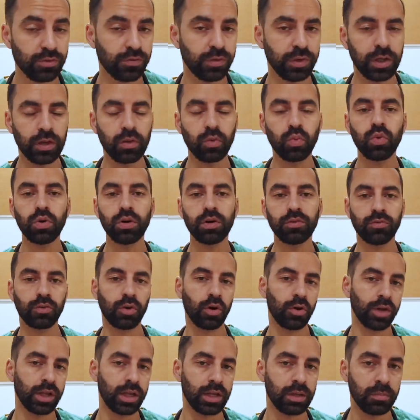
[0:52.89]
This video would
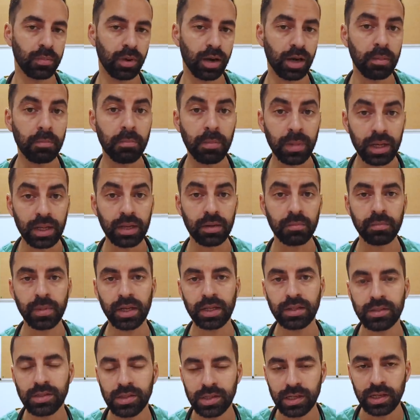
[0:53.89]
have gone in my Minute
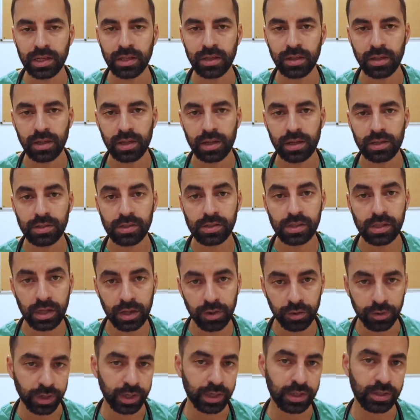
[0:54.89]
Medicine
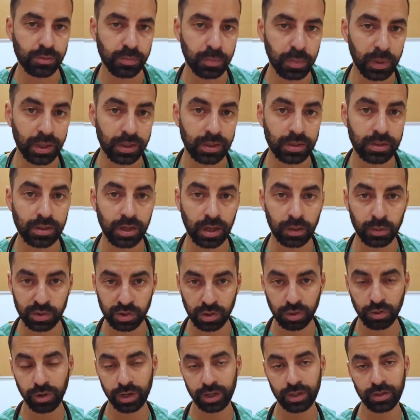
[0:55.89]
series, but I
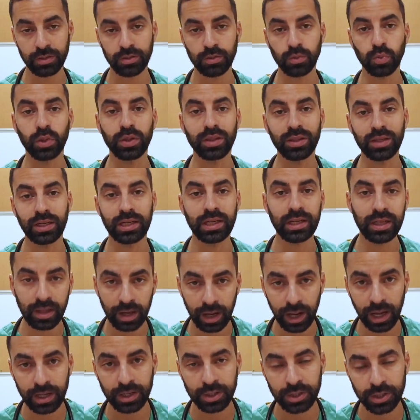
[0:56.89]
was threatened with
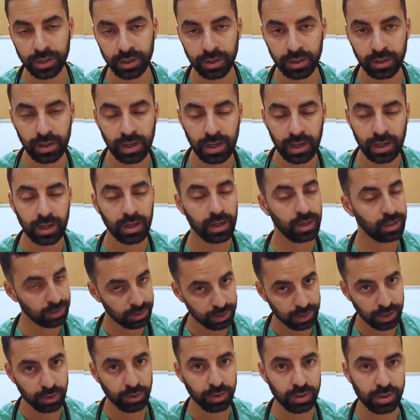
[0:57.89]
legal action,
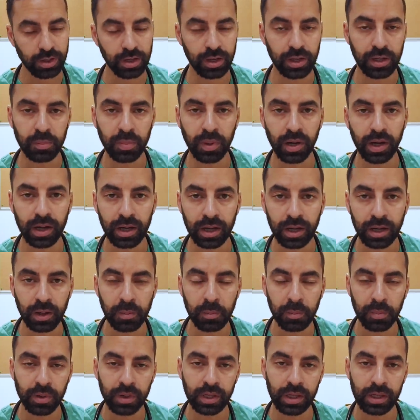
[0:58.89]
seriously, by a
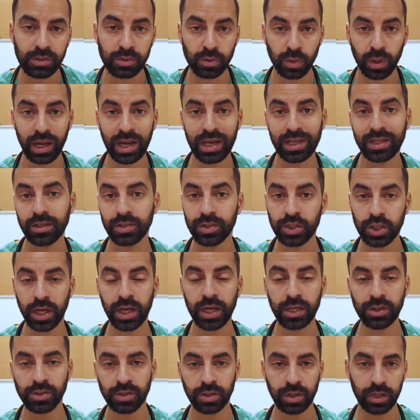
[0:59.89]
company, so I had to
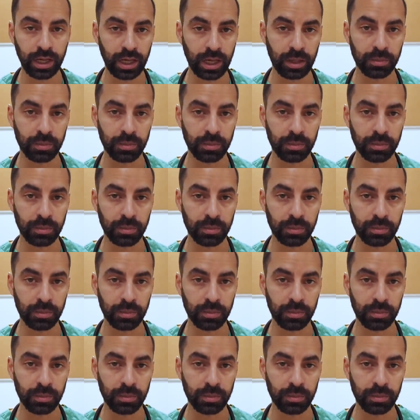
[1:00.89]
change the